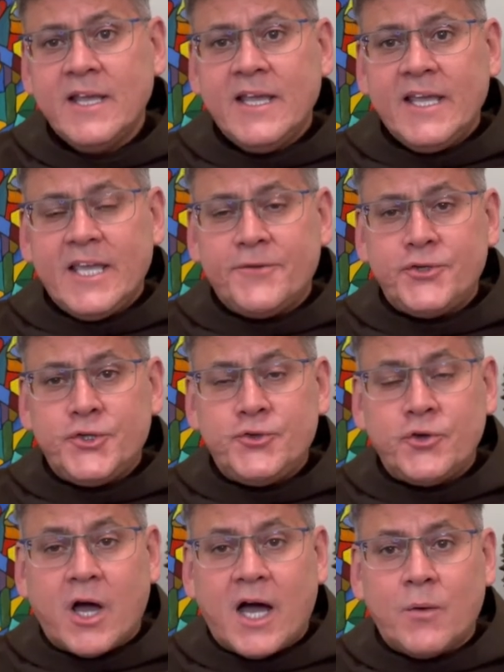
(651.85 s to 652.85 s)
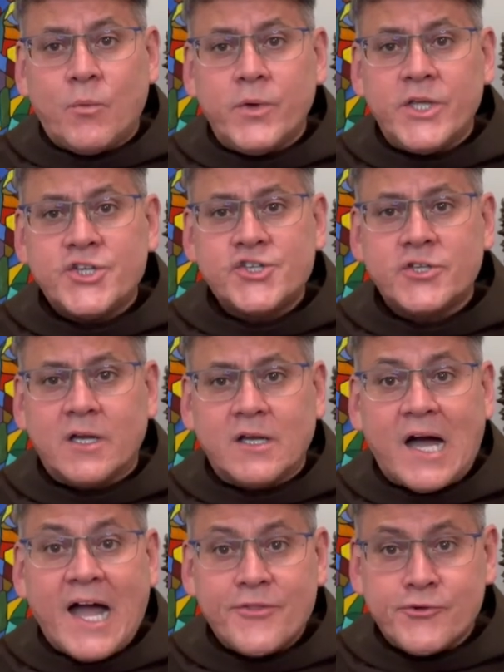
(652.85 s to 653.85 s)
If you do not wish
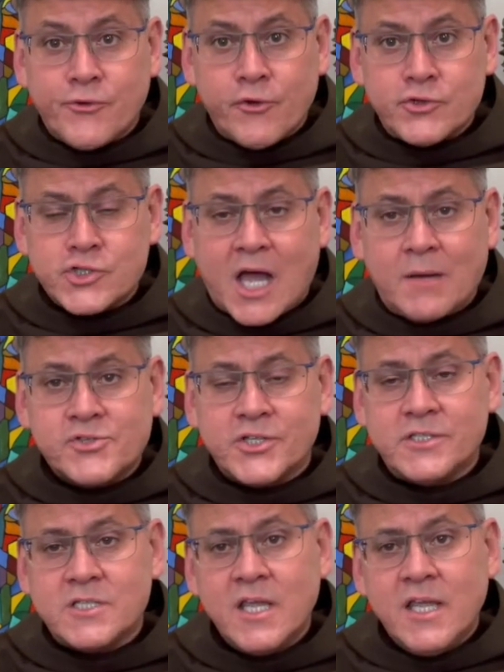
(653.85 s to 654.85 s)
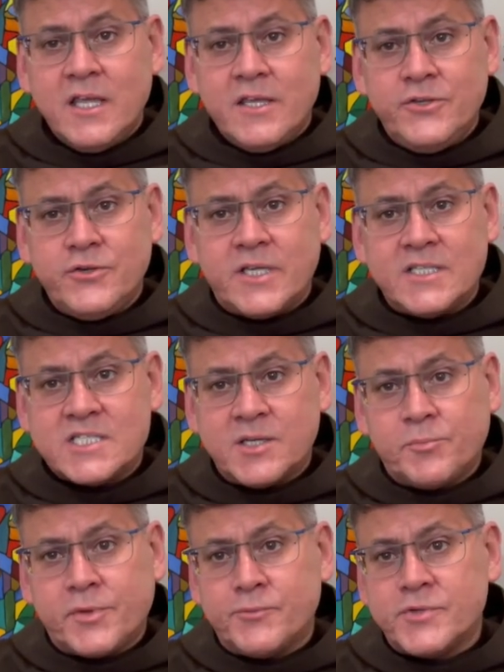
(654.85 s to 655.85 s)
either of those options, you can
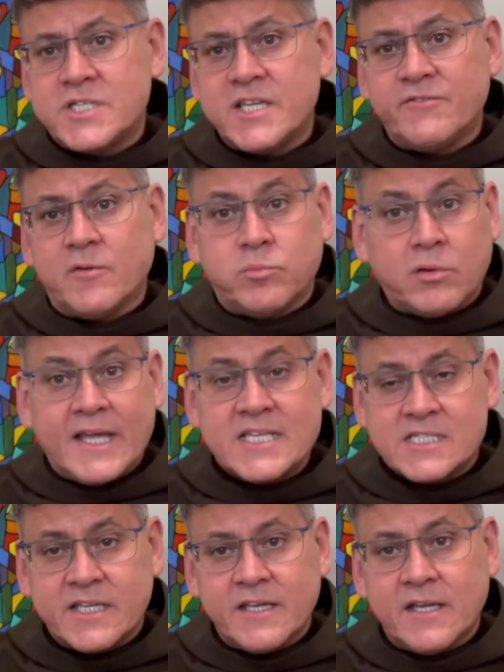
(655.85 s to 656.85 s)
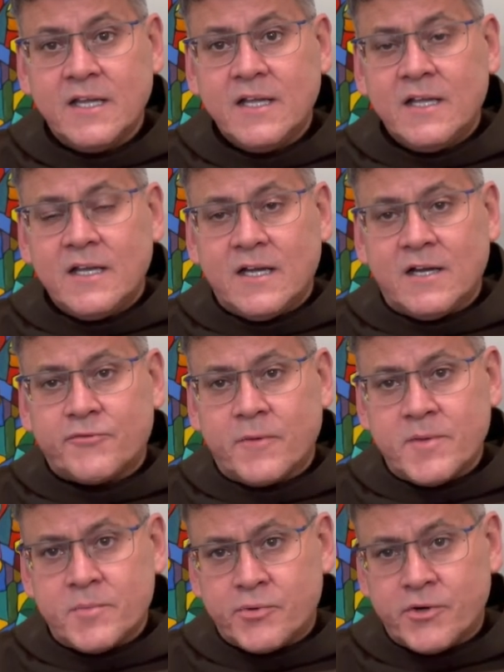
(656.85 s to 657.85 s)
simply receive a blessing from
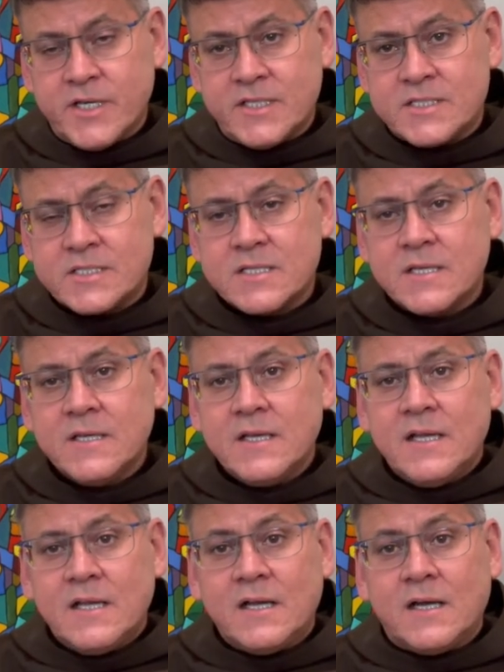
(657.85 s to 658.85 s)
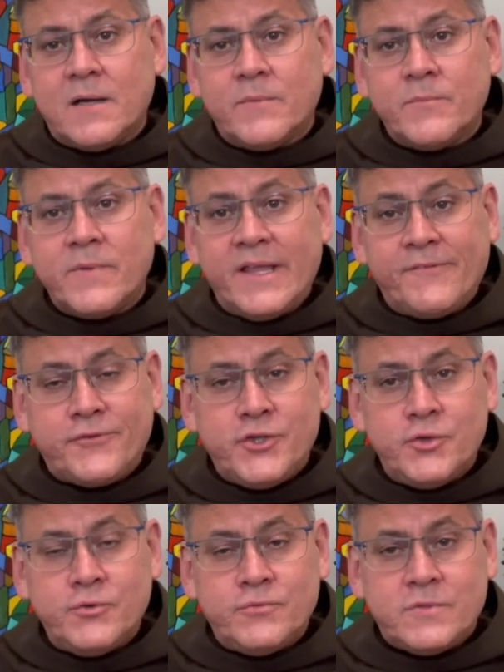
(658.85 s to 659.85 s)
the priest. If
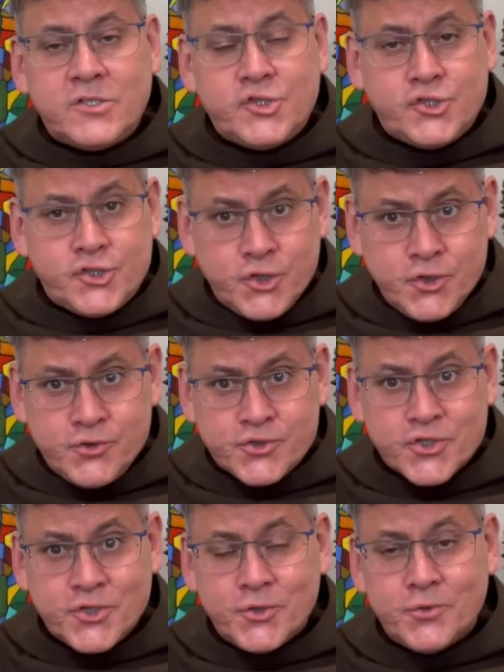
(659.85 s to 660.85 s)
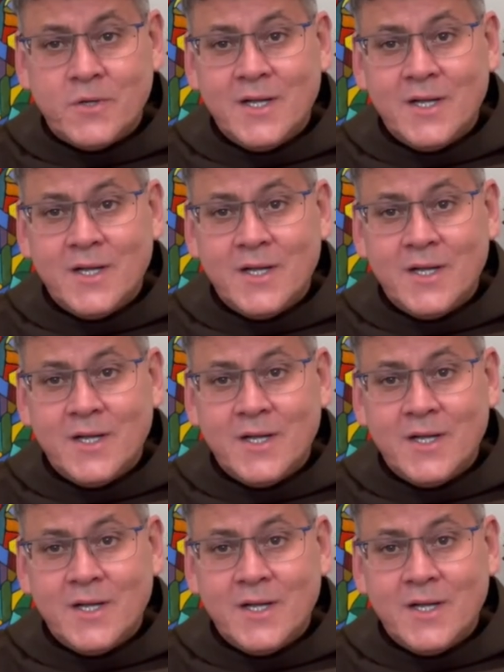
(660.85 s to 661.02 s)
you choose to